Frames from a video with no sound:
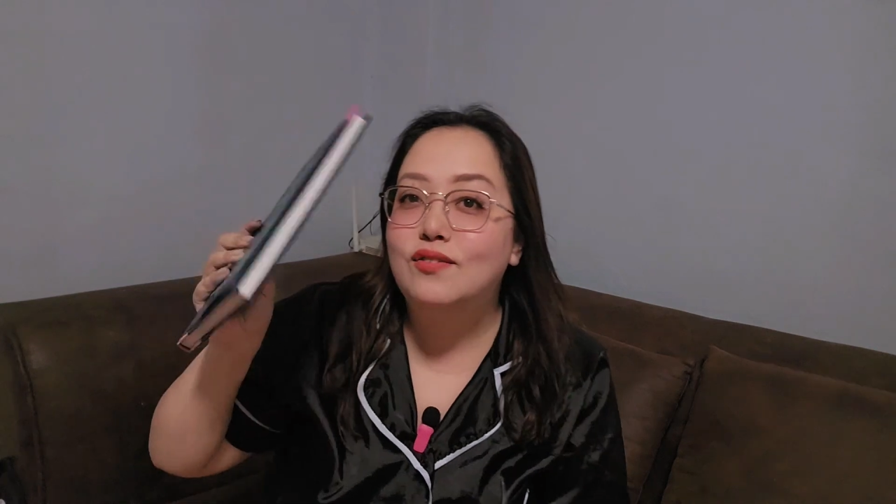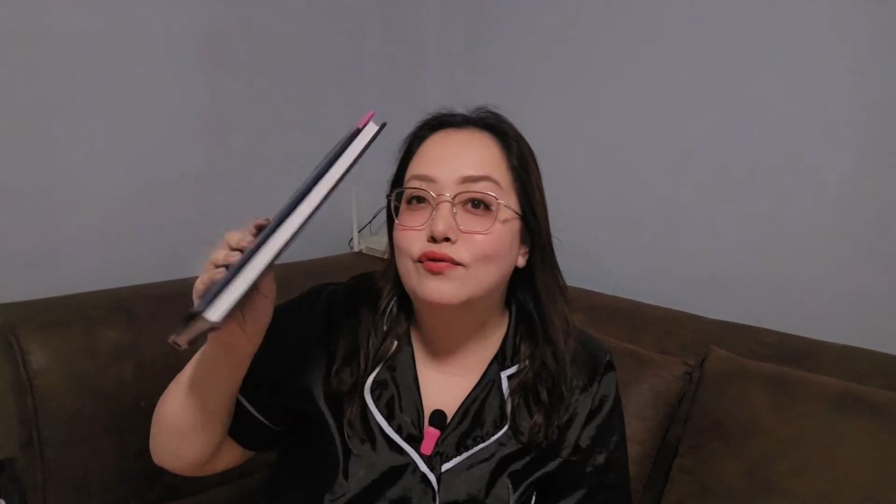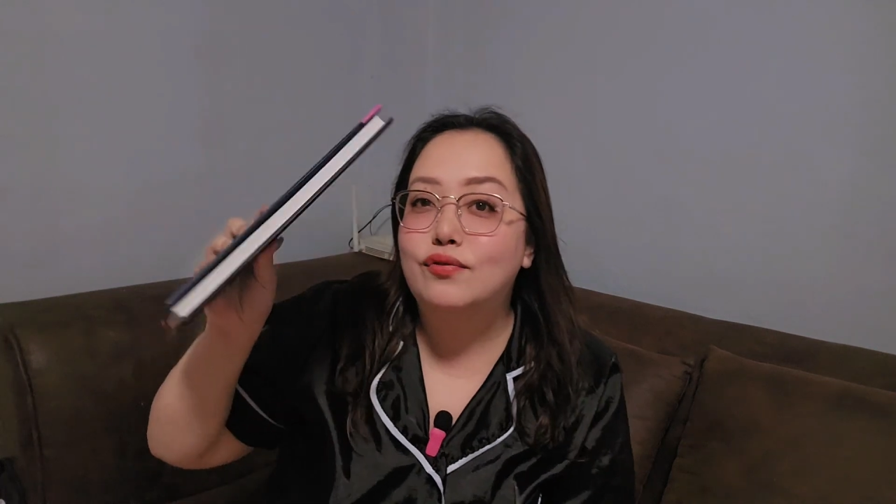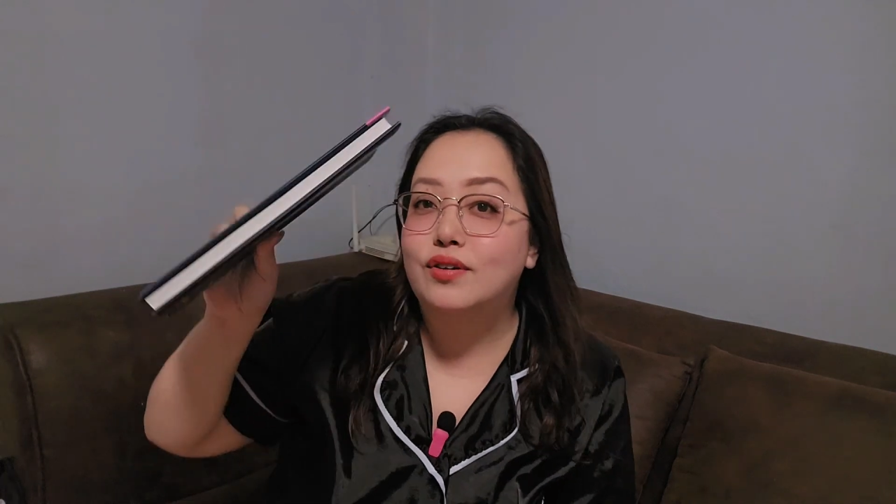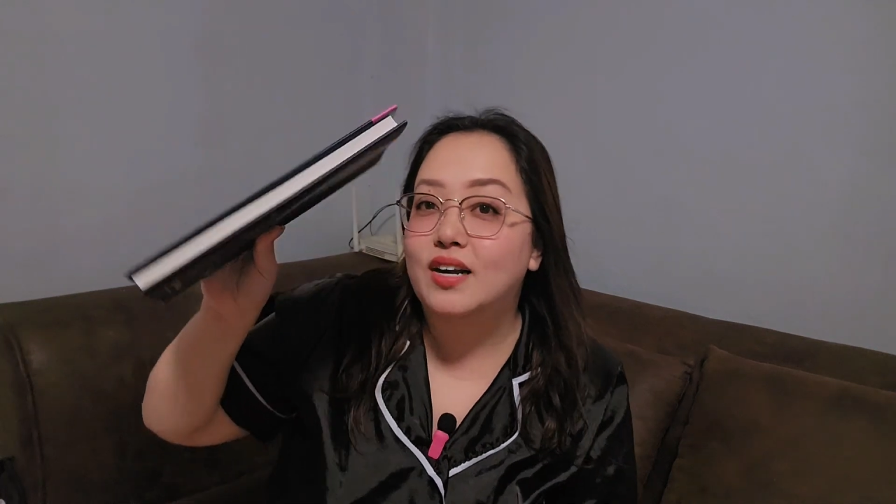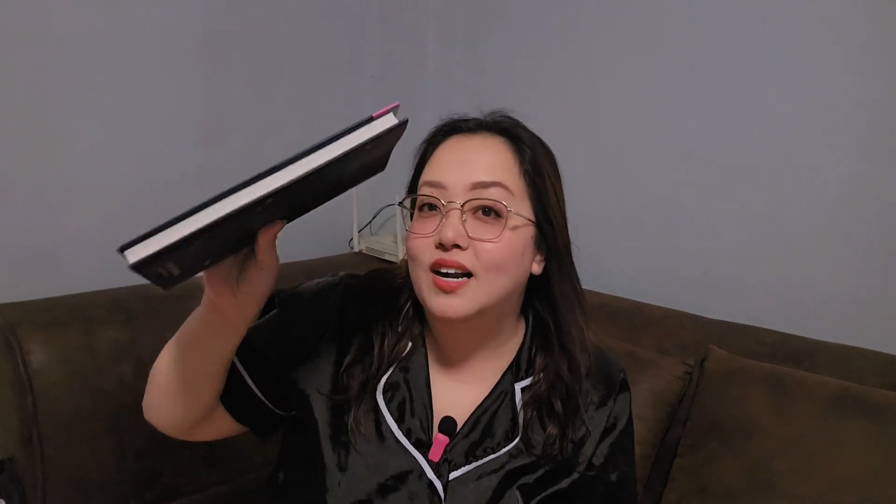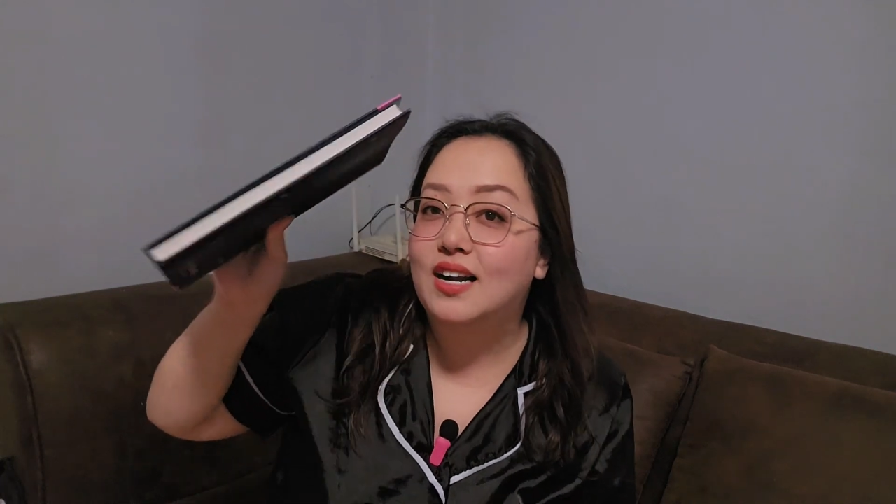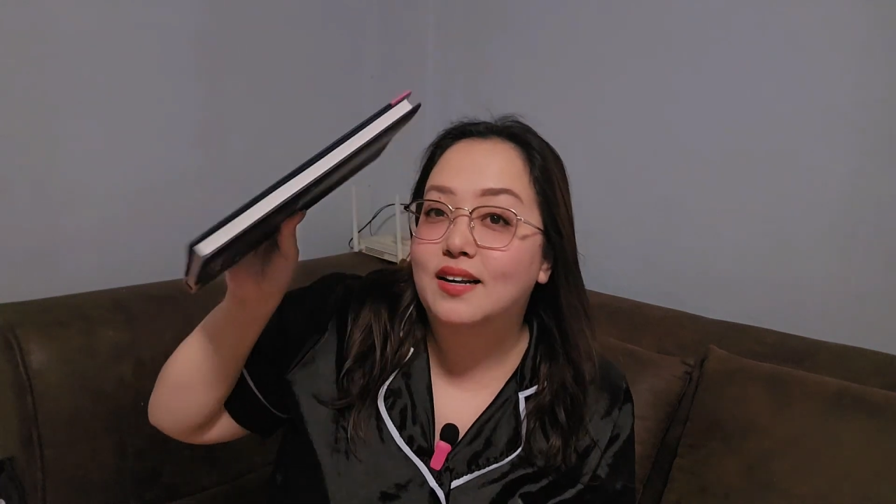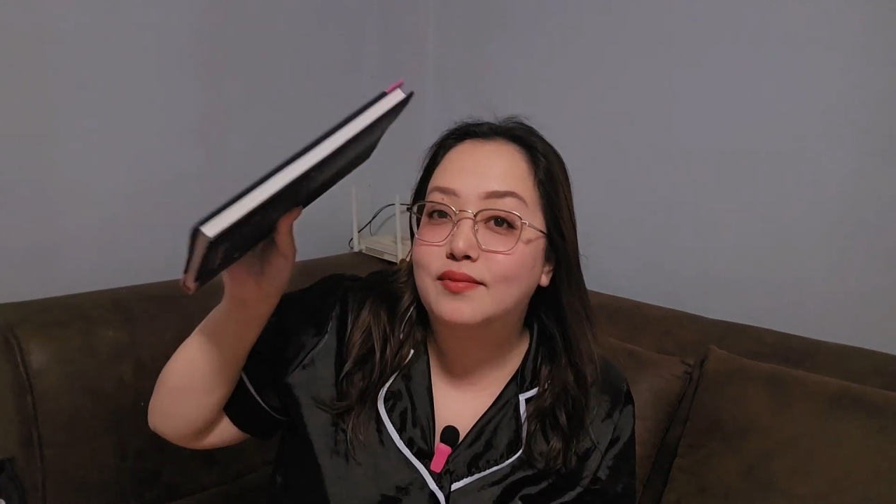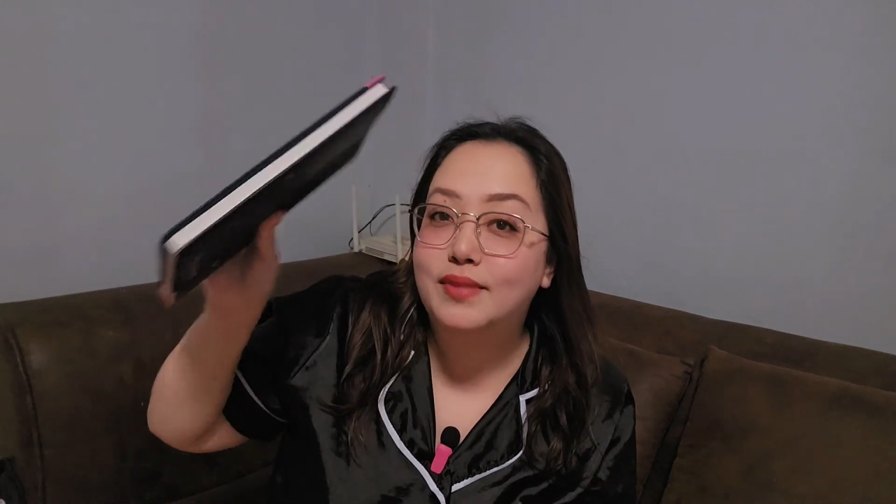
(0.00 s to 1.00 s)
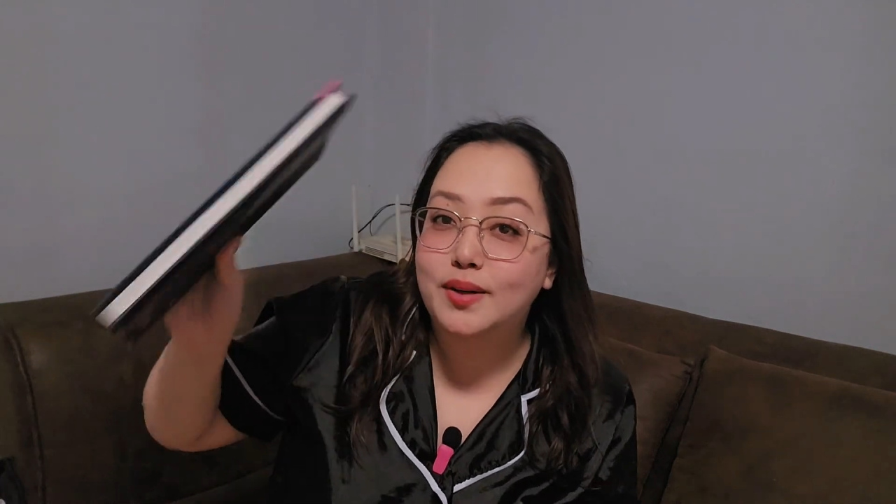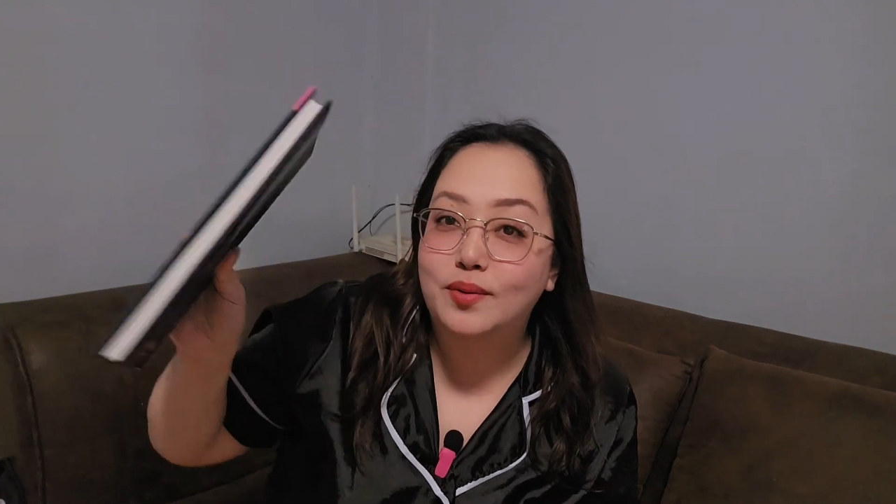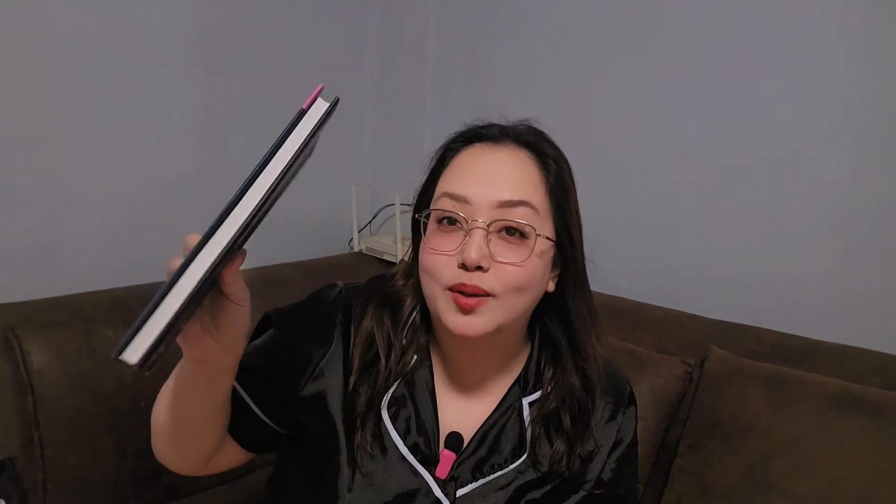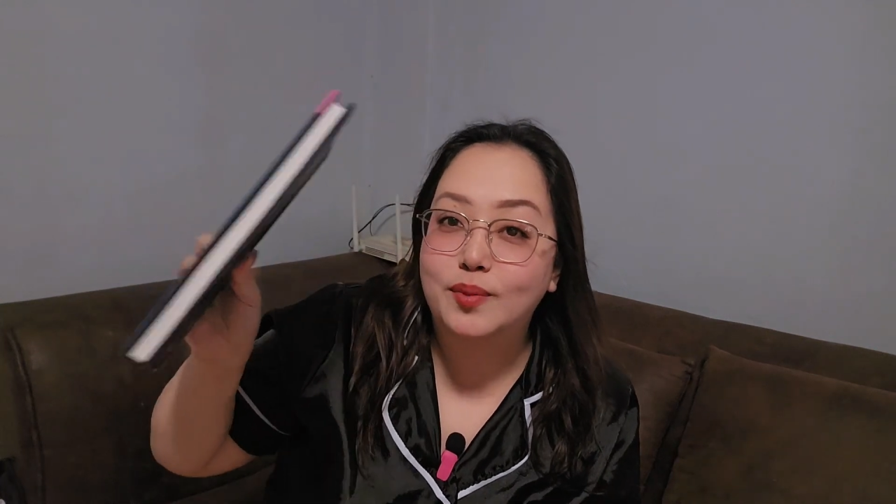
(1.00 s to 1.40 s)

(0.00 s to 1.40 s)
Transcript: for my One